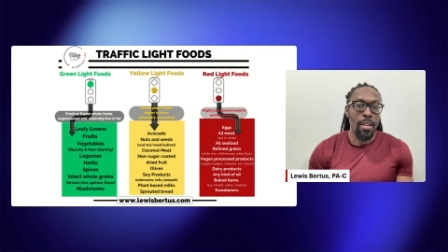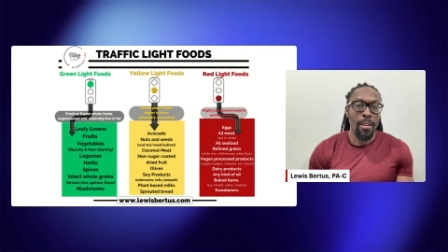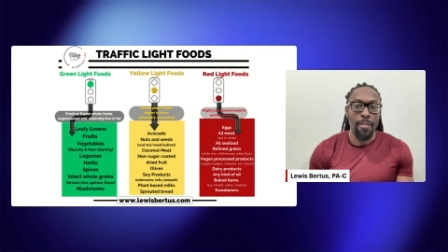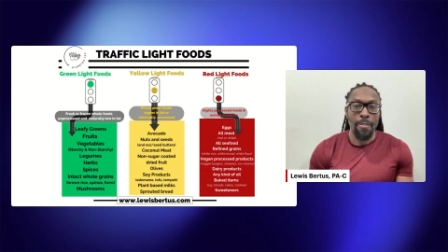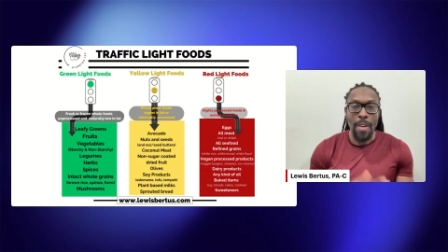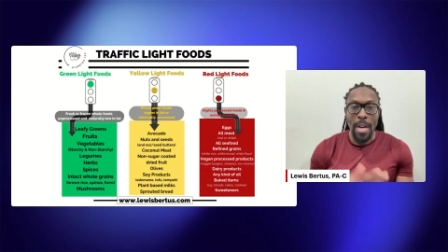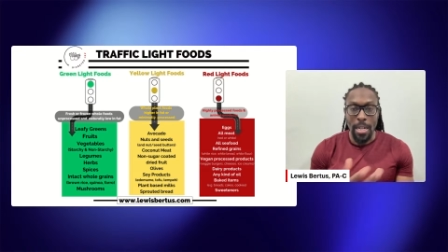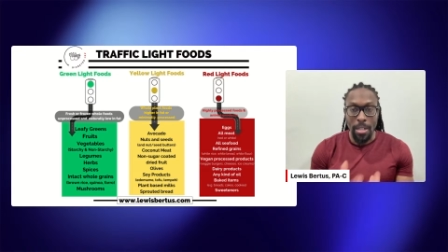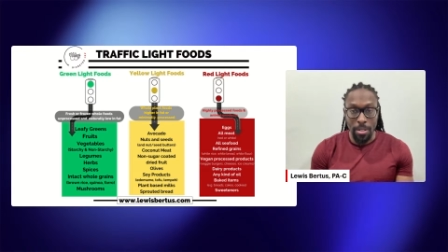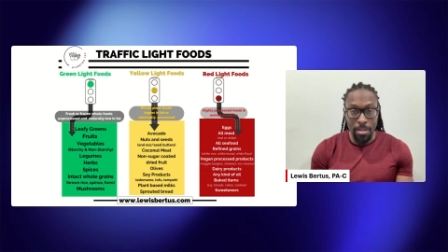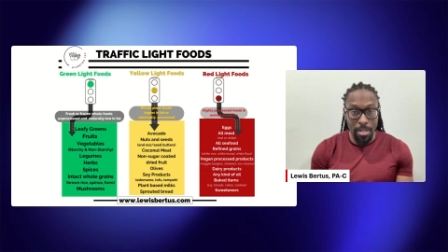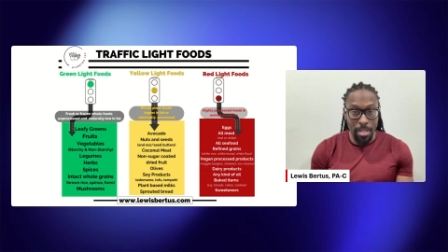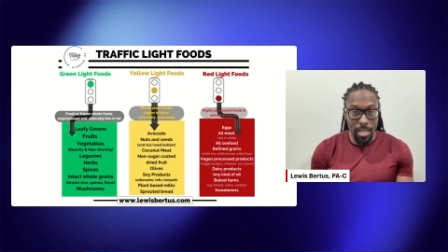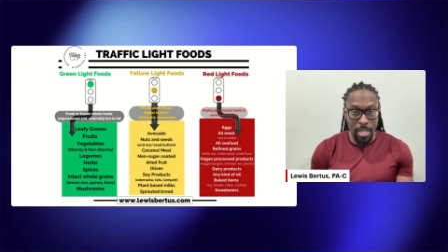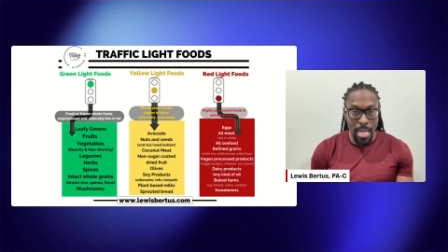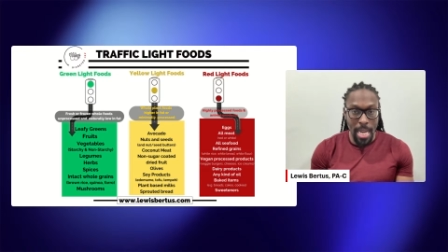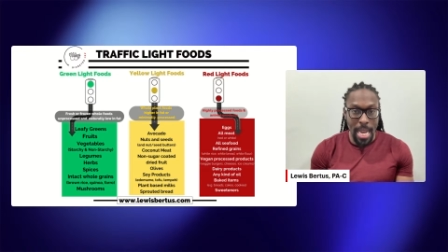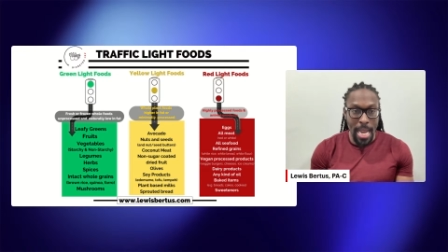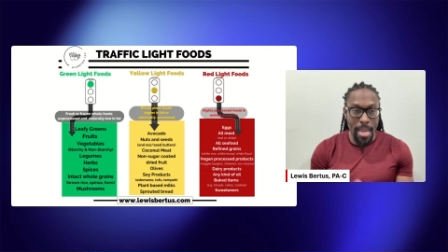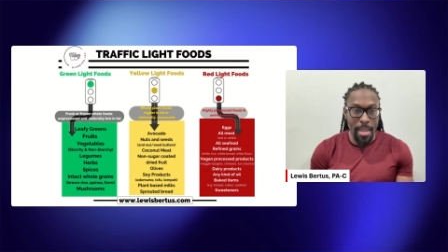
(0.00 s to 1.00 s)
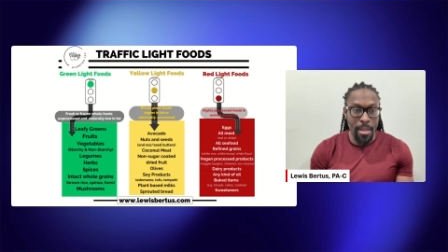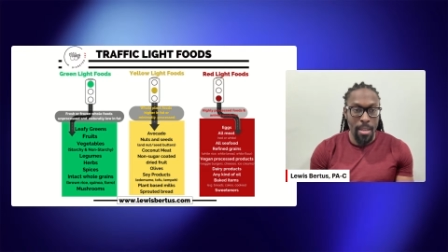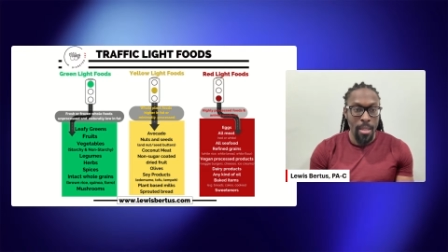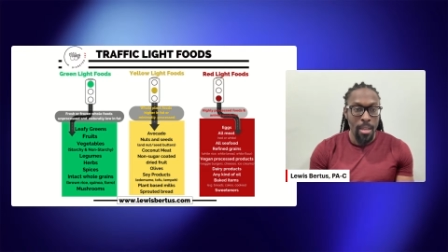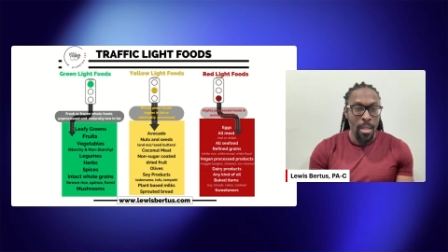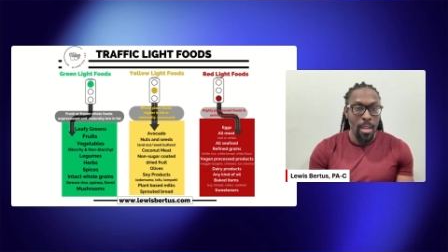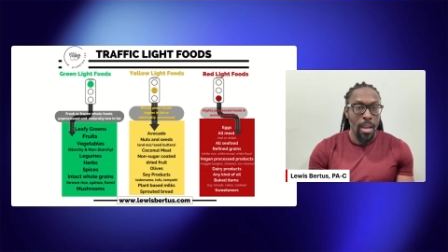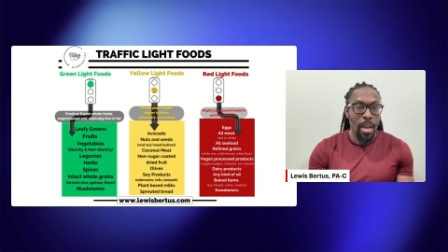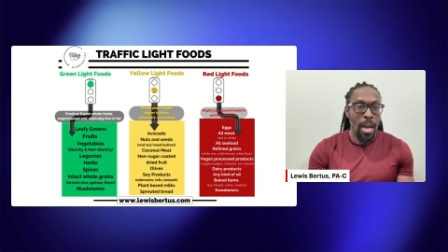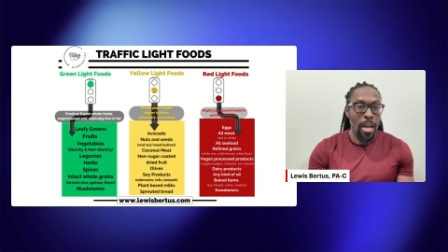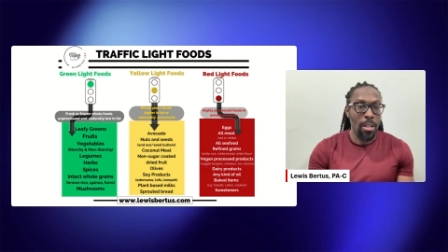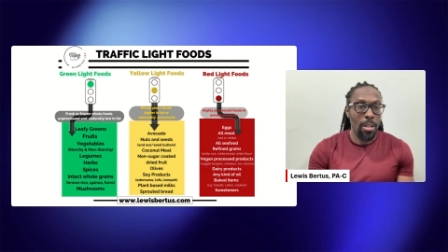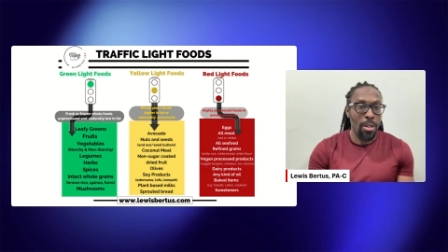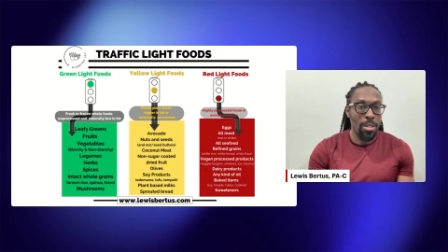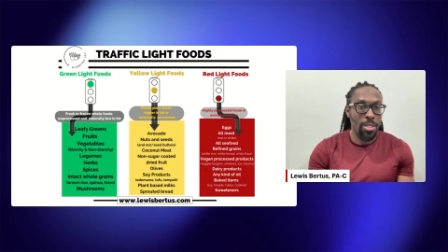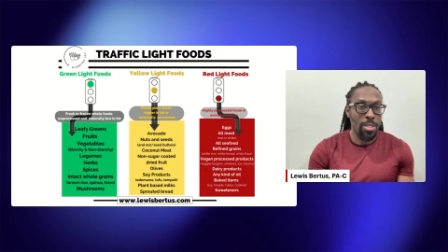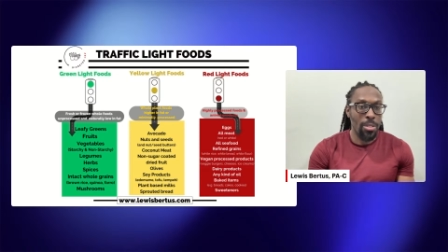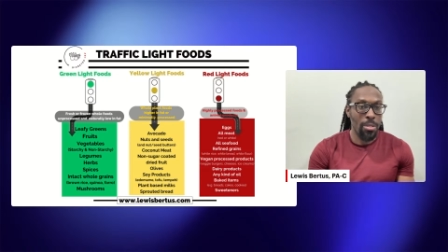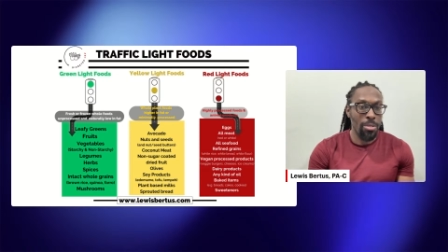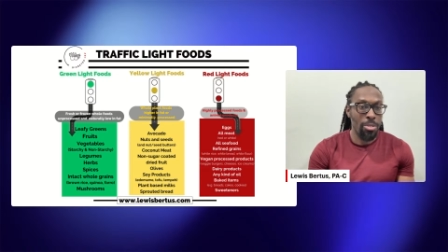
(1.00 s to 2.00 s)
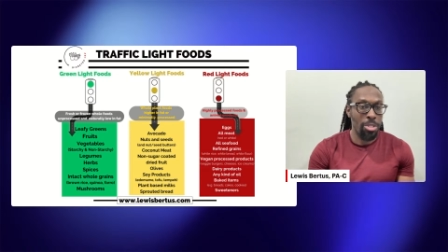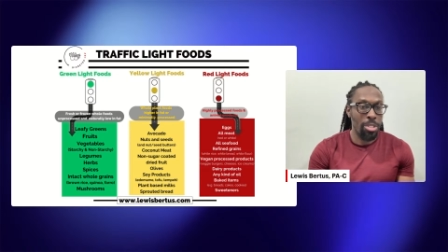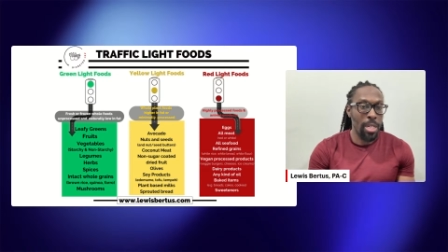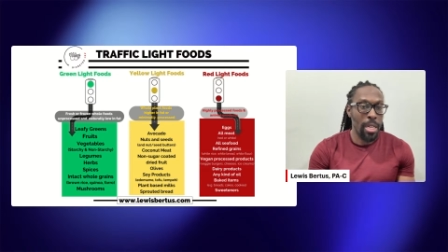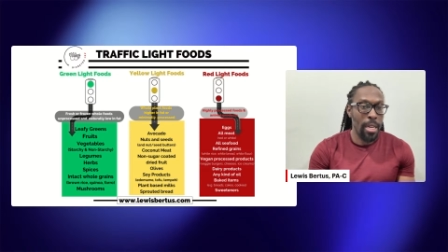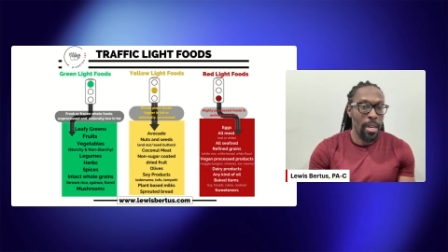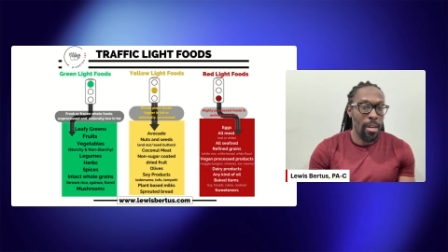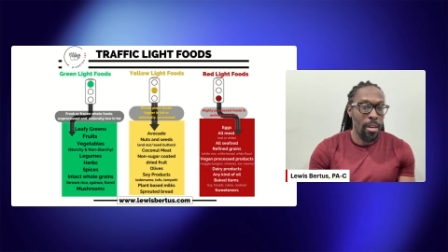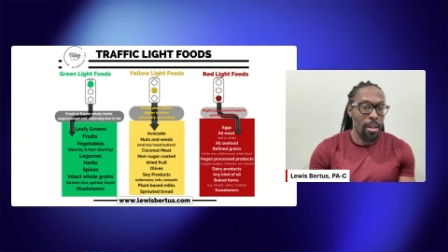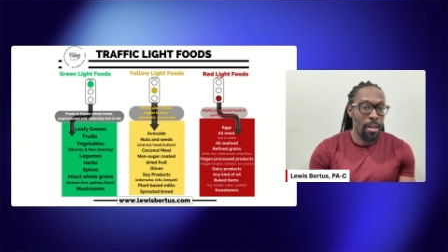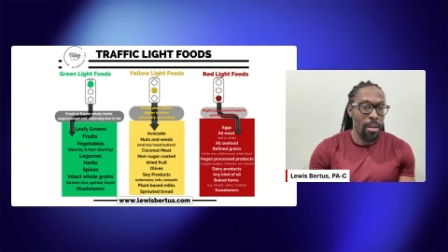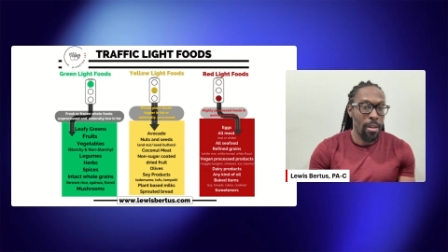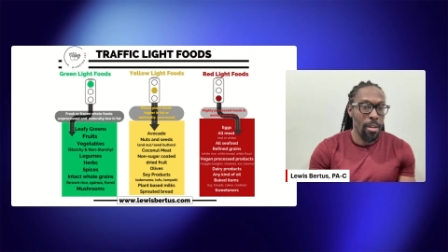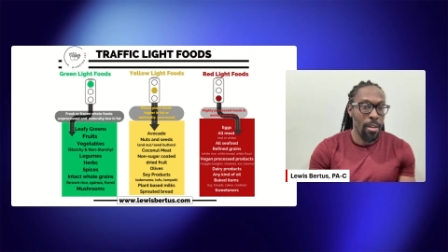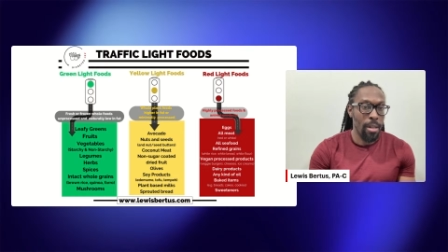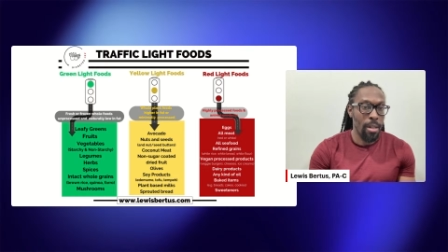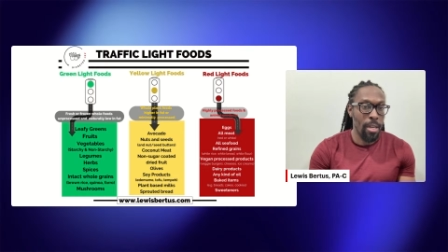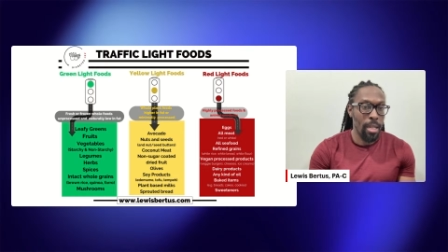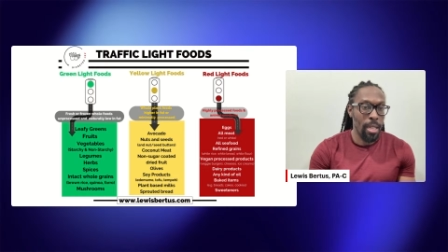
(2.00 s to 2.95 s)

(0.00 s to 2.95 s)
Follow this guide. I'll also share